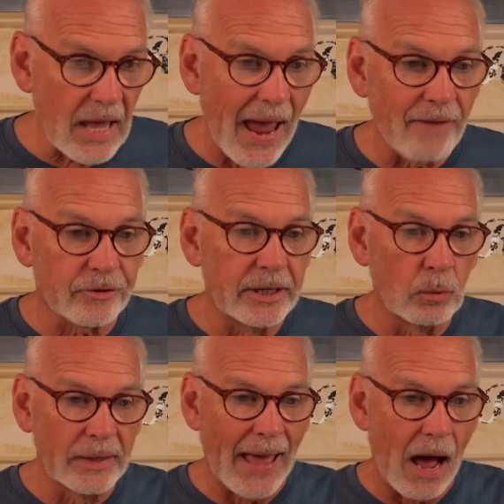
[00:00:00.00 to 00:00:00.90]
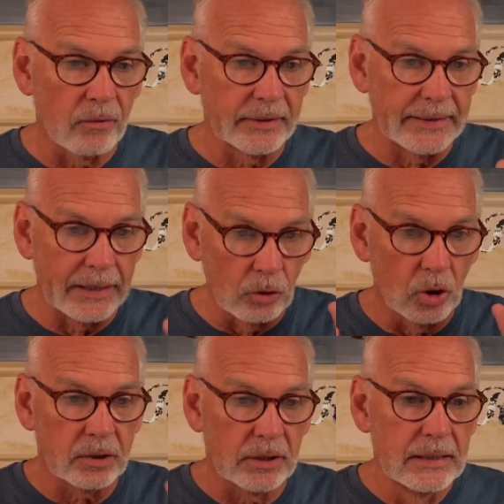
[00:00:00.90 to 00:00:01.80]
after he went out and
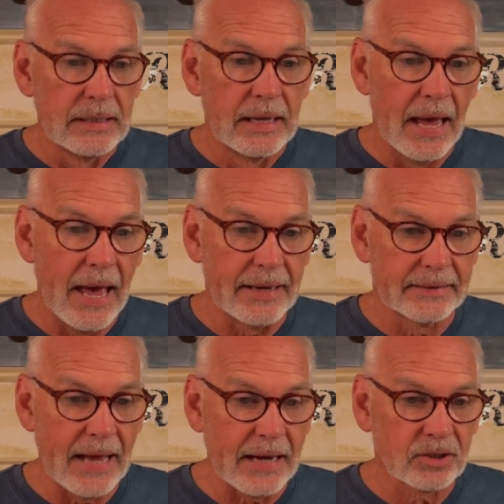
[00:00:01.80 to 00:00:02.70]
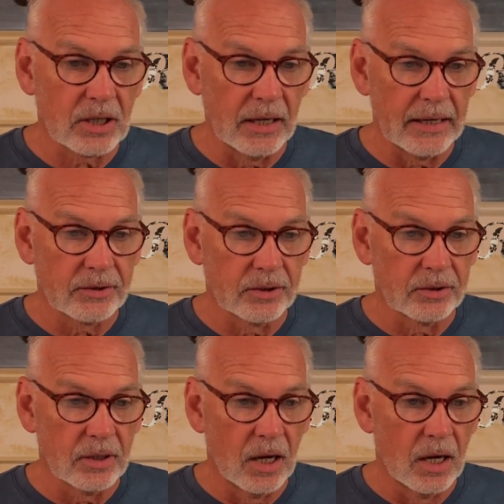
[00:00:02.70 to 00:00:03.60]
looked at a tax
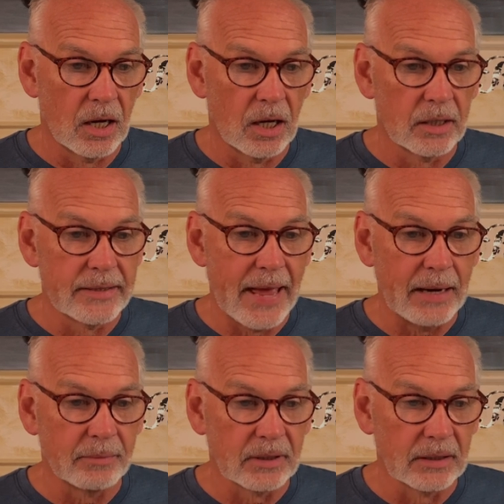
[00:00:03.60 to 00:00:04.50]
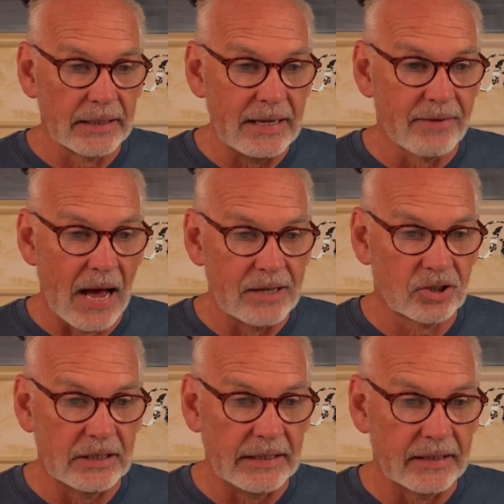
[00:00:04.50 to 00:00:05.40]
collector named Levi
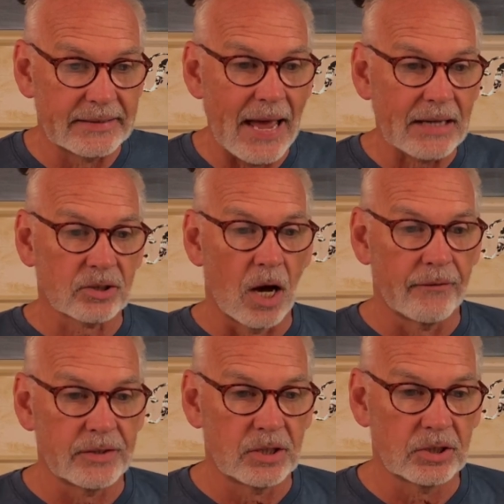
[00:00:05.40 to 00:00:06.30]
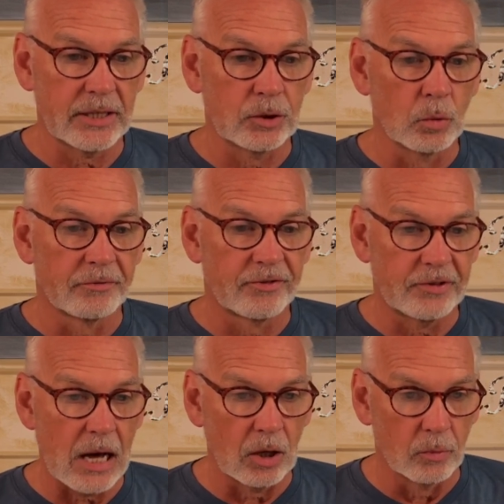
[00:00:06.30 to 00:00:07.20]
sitting in the tax office, he said to him,
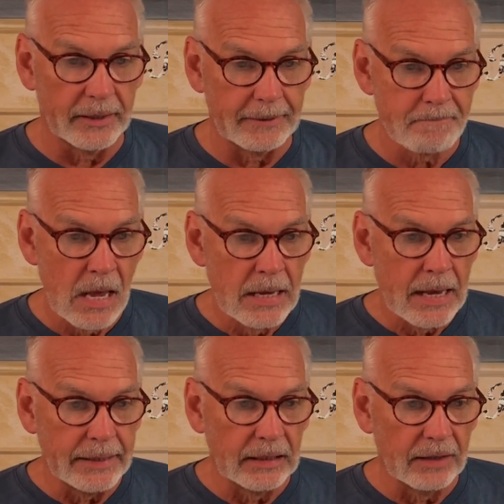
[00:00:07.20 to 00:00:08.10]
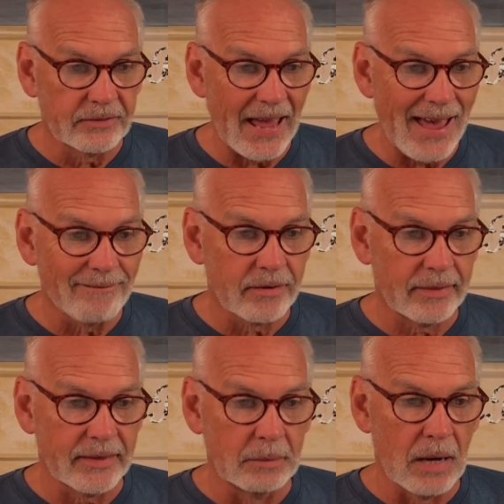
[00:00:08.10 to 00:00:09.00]
"Follow me." And he left
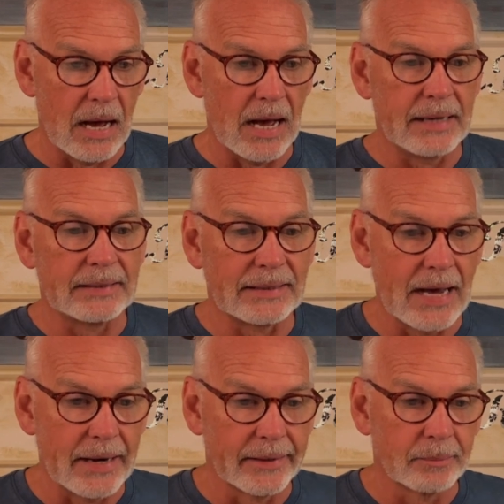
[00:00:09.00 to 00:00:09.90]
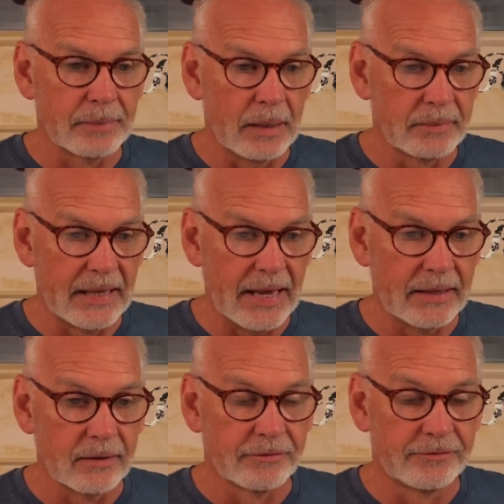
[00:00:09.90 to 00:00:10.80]
everything behind and got up and
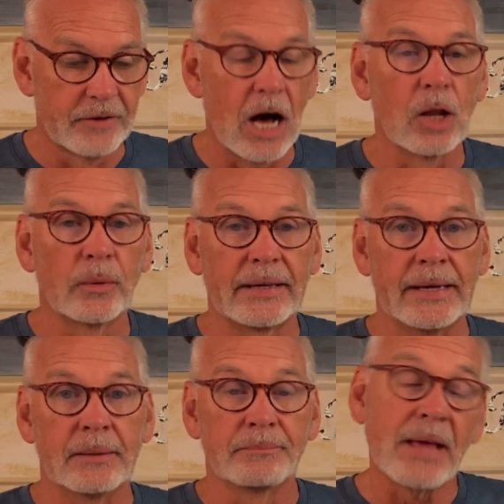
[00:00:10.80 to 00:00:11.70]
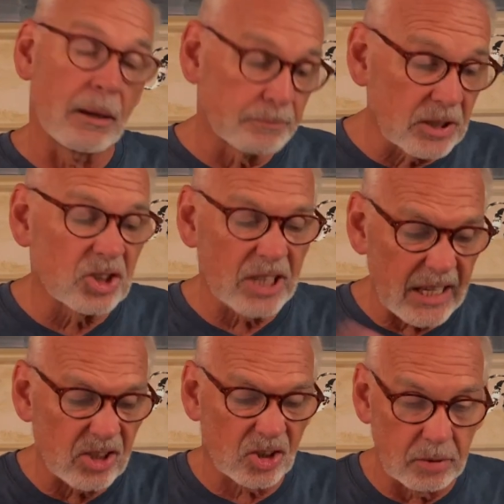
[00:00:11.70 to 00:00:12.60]
began following him. Now, let's
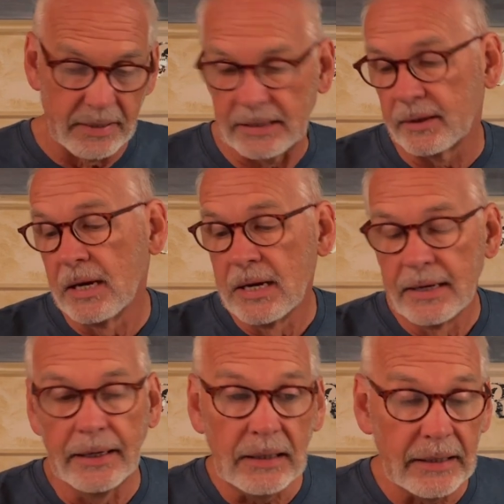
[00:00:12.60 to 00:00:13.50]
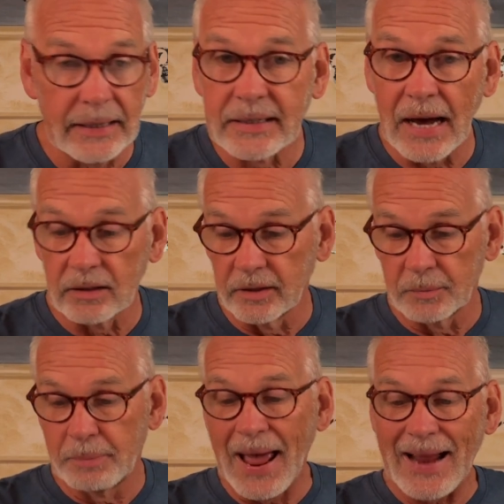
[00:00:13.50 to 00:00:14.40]
take just a minute and kind of
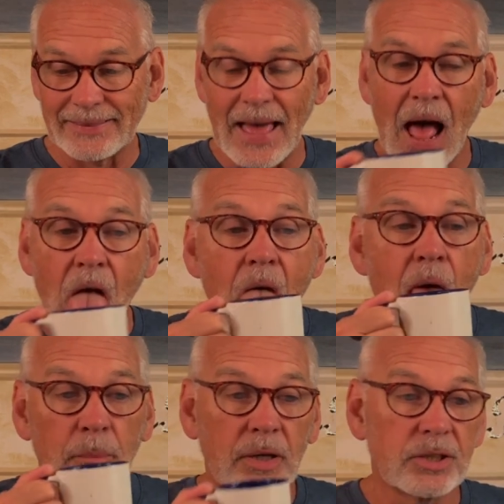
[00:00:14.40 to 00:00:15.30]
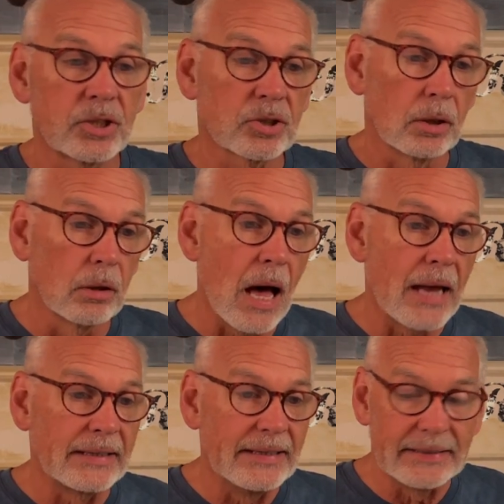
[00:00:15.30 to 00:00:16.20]
unpack that, because there's a
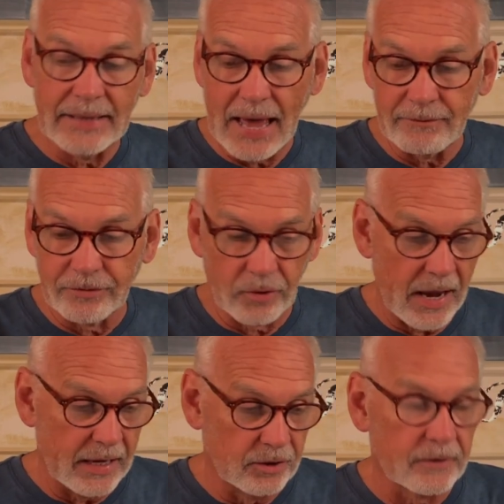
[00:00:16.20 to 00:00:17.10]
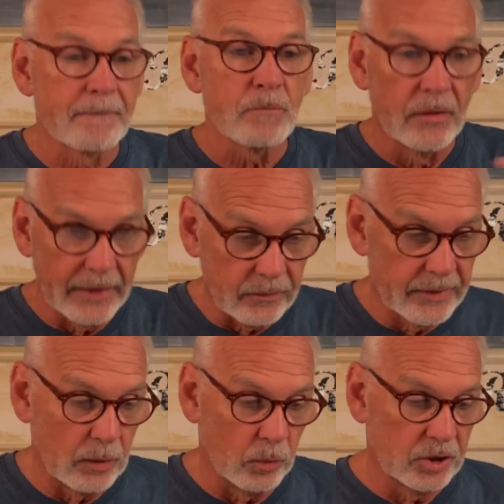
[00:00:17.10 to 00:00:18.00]
lot in that phrase
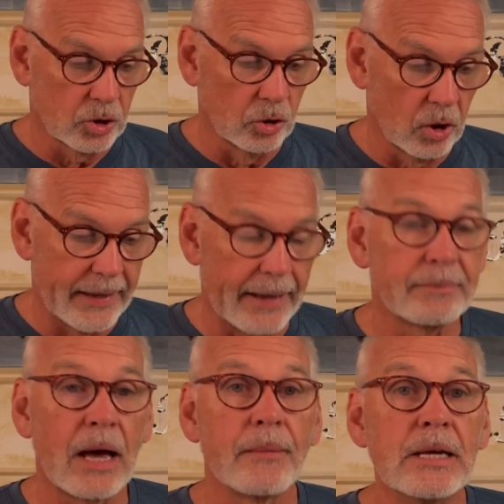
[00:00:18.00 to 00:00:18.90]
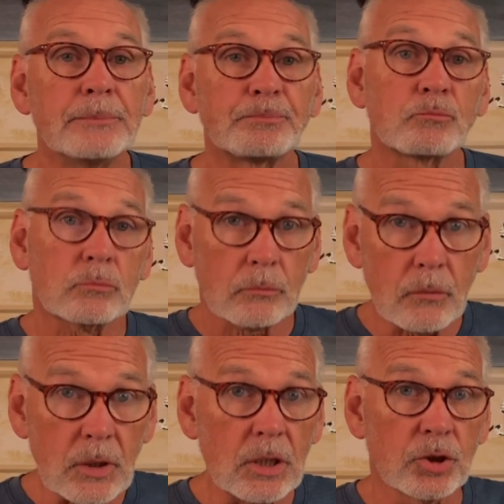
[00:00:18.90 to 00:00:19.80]
that we should look at. Now,
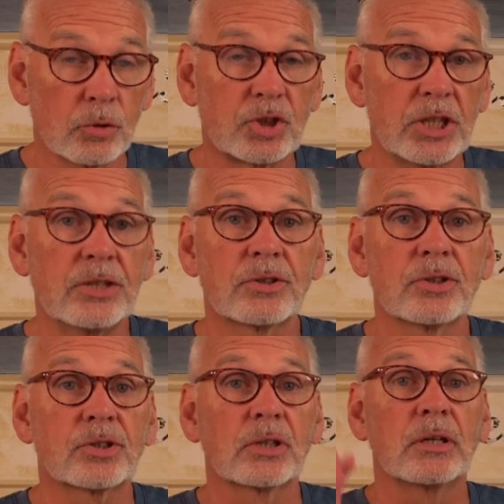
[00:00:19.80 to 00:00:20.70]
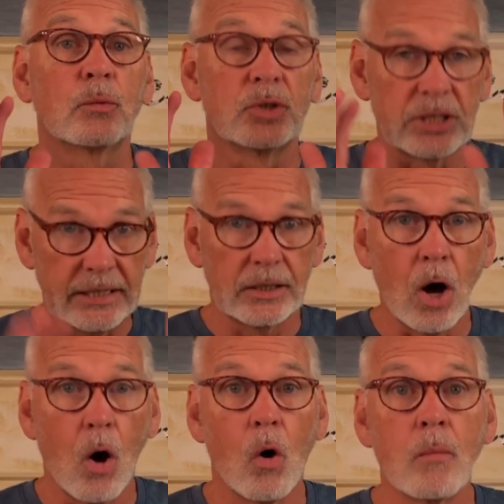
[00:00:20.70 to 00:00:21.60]
so Jesus was in
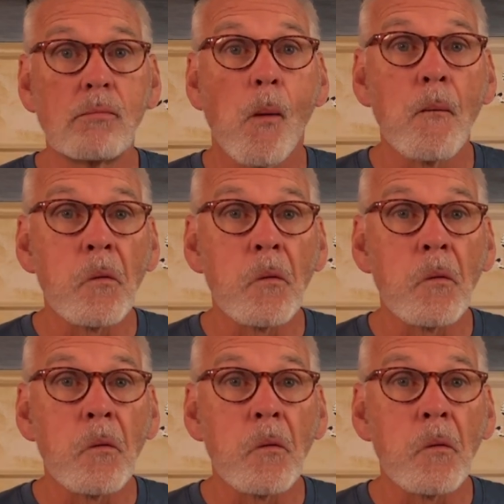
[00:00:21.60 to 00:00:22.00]
a home.